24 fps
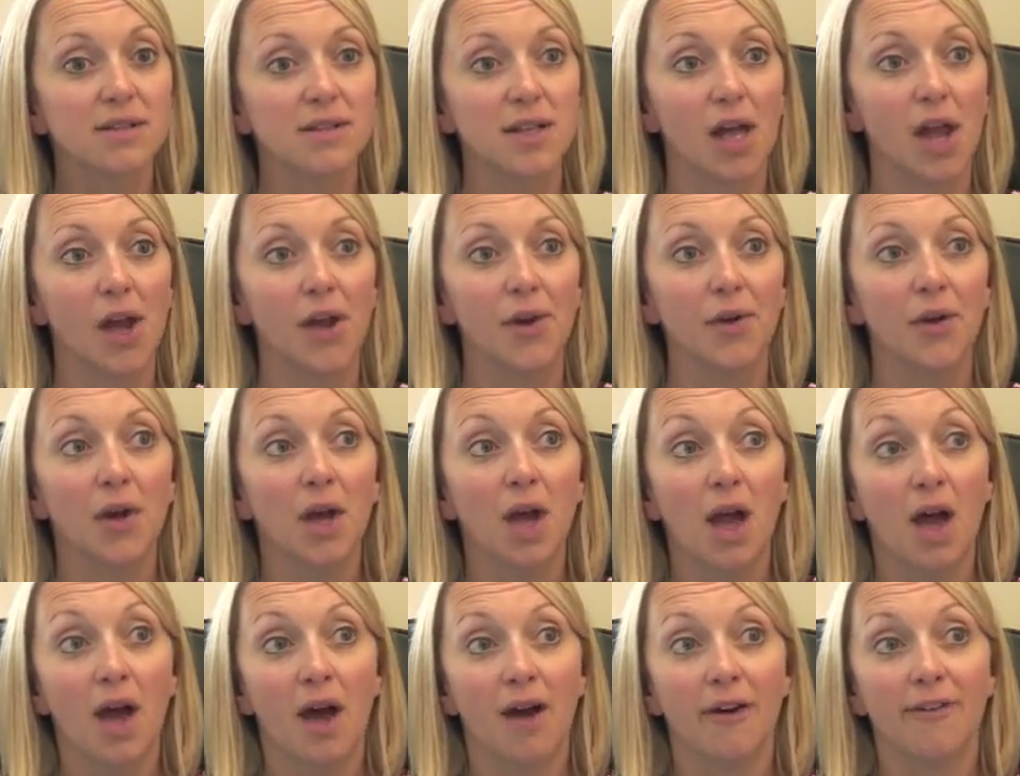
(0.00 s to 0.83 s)
So
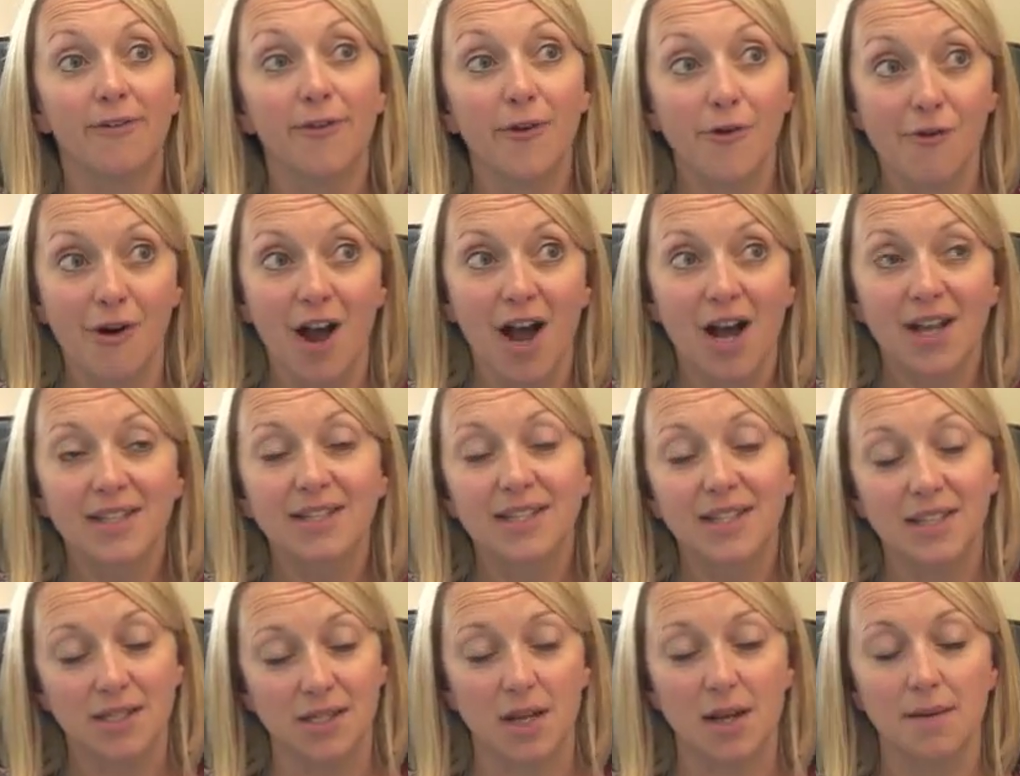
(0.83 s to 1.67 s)
for
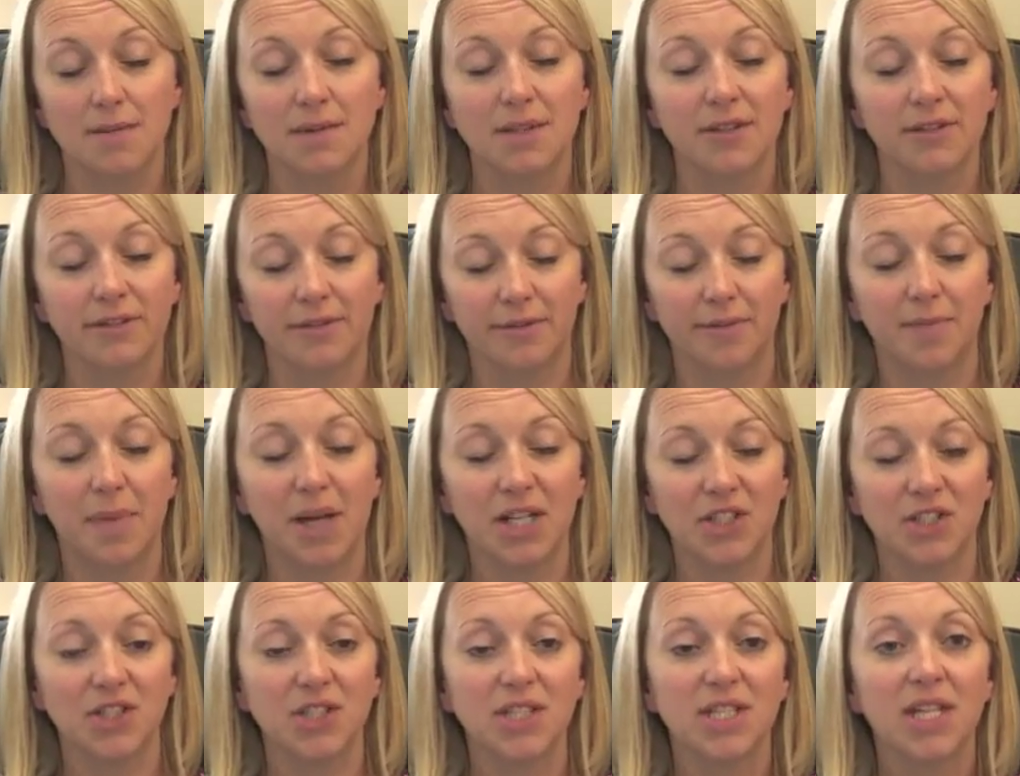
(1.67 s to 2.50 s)
us, in terms of
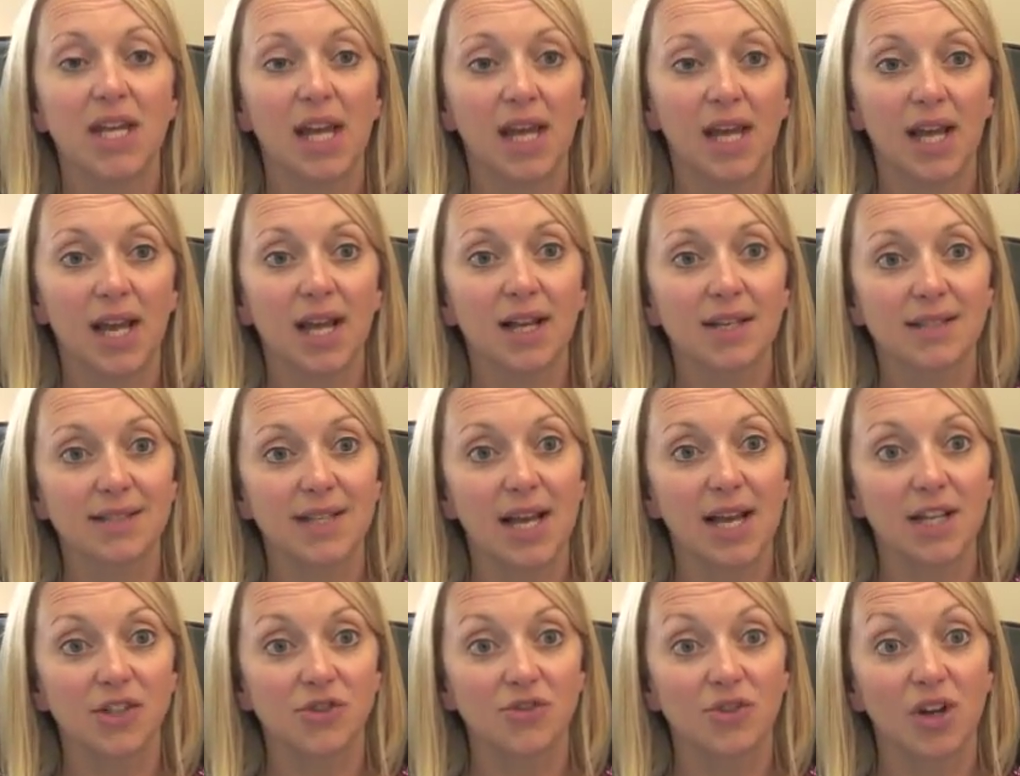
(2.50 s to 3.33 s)
budgeting,
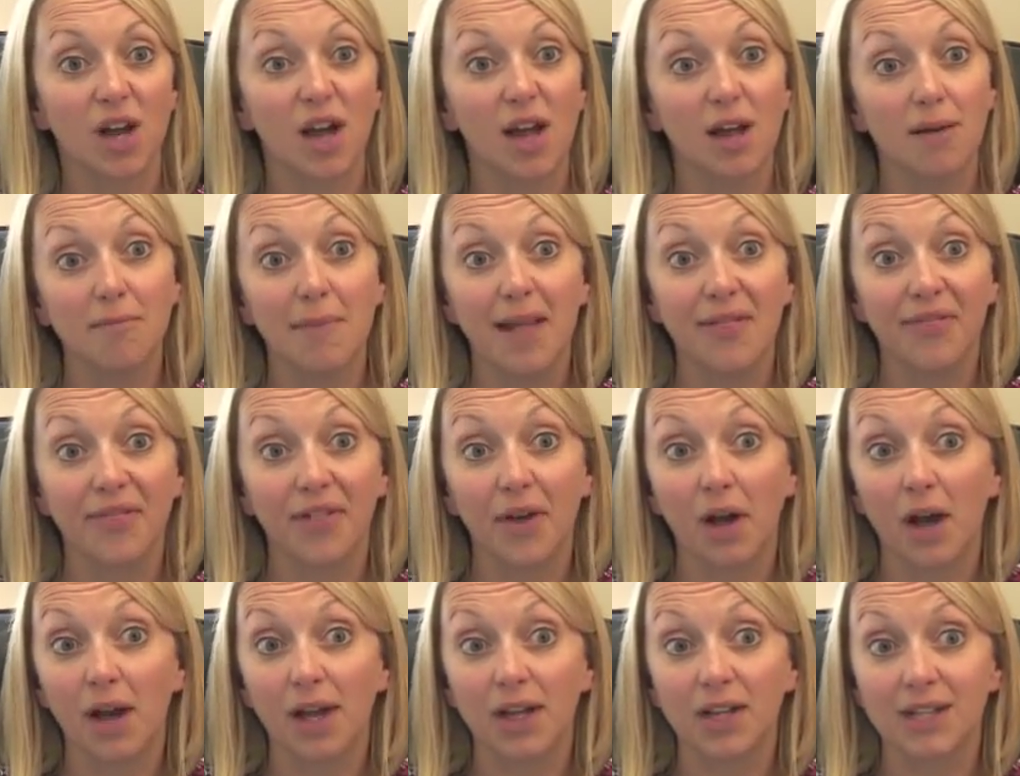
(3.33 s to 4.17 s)
etc., it meant
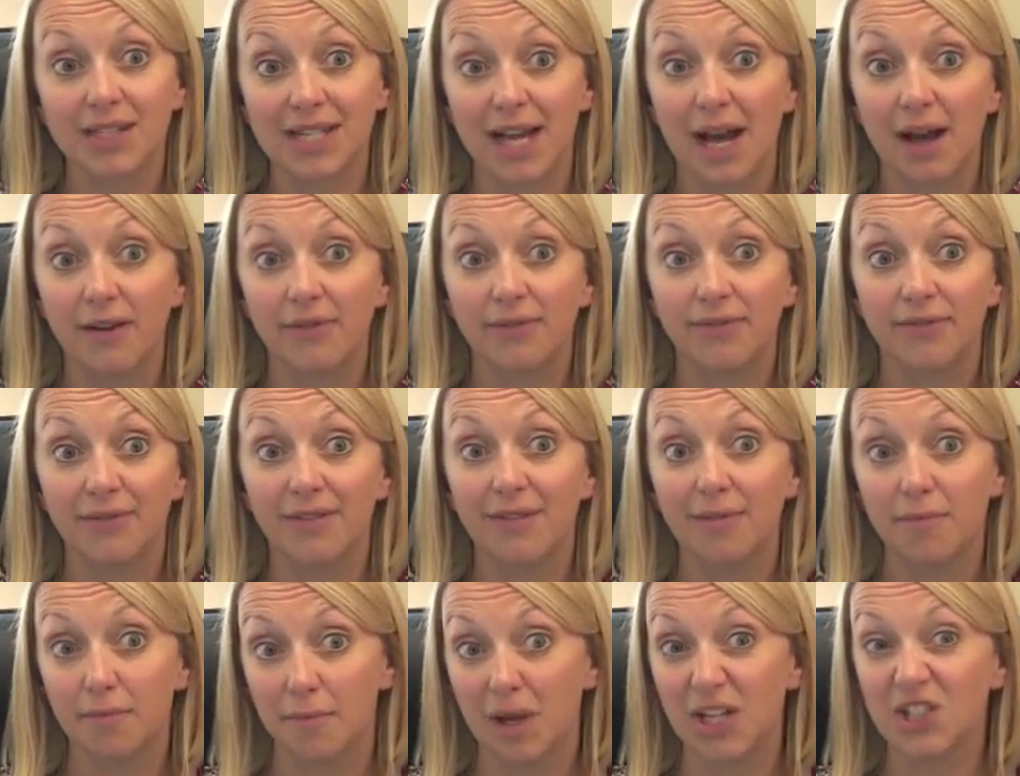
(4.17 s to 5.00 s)
that I could have
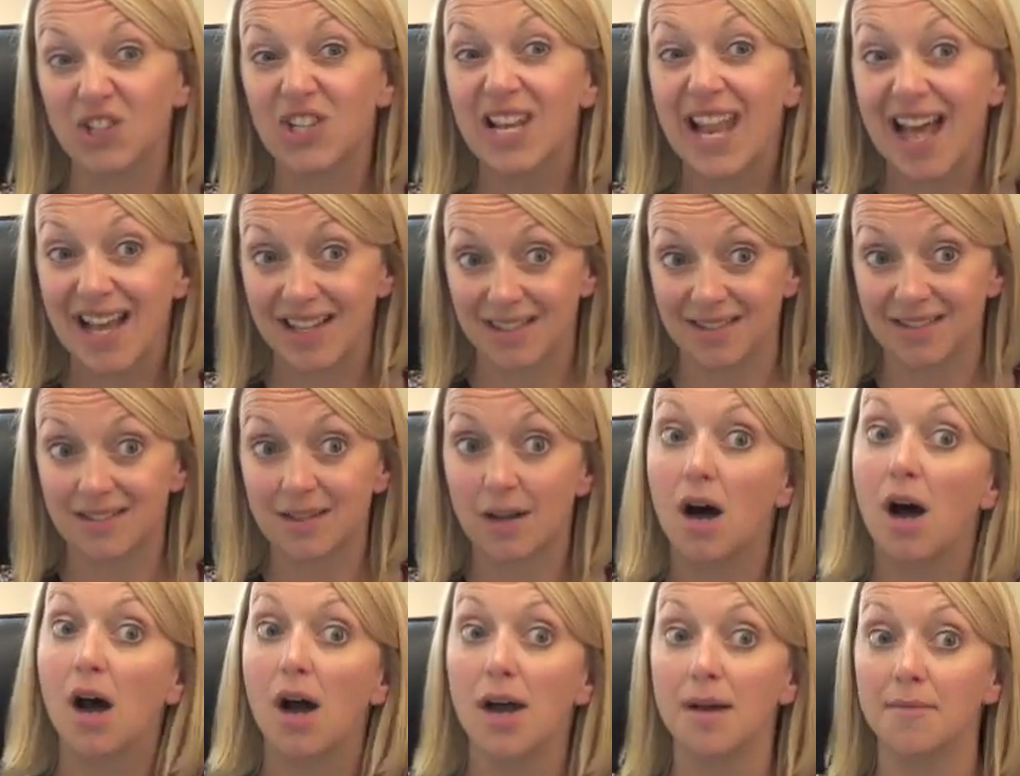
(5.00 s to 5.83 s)
much less
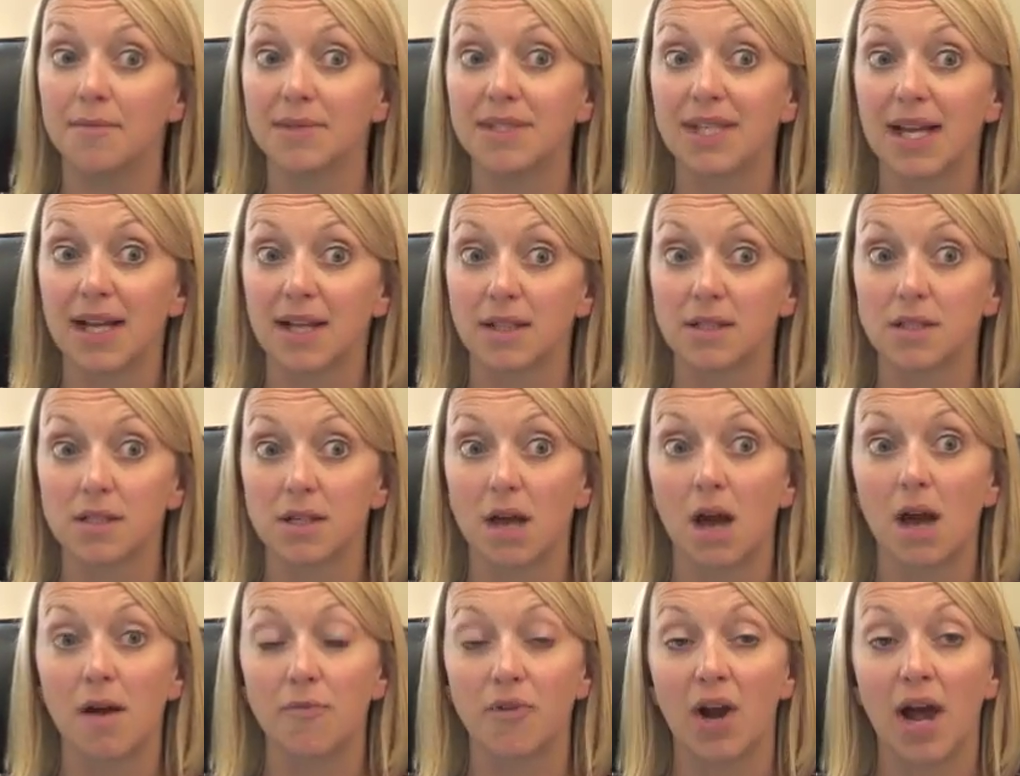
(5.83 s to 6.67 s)
time second
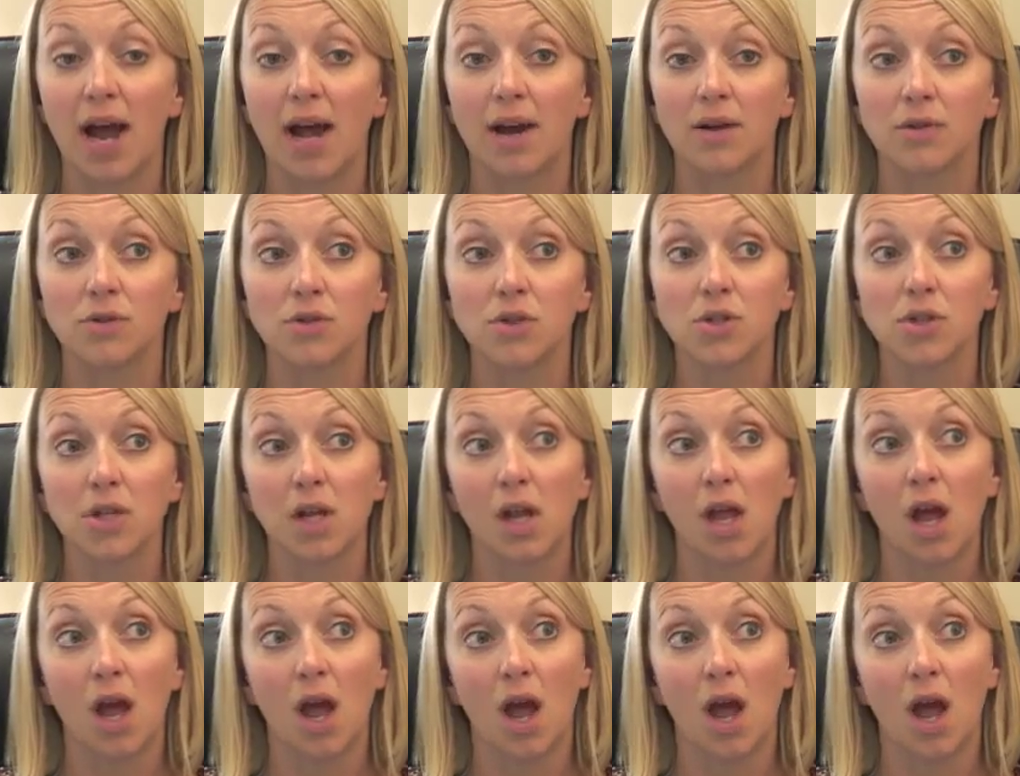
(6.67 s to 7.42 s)
time round,